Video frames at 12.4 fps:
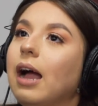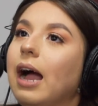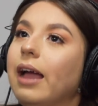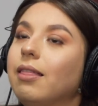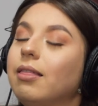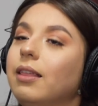
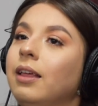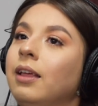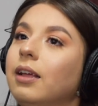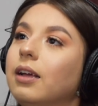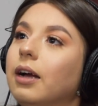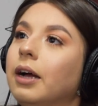I
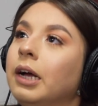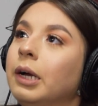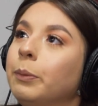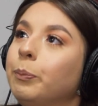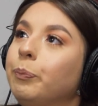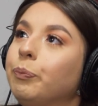think
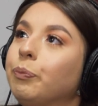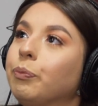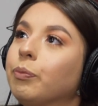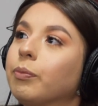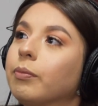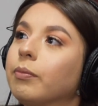
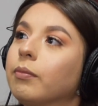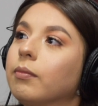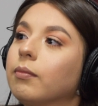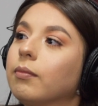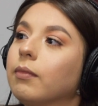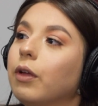
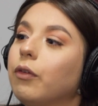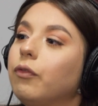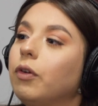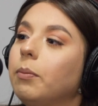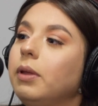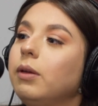
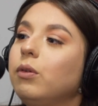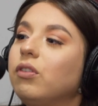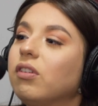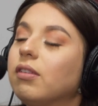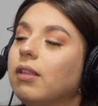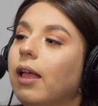for me, it was
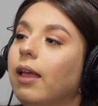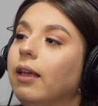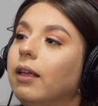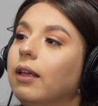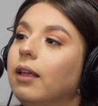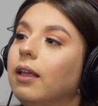just
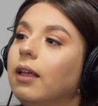like,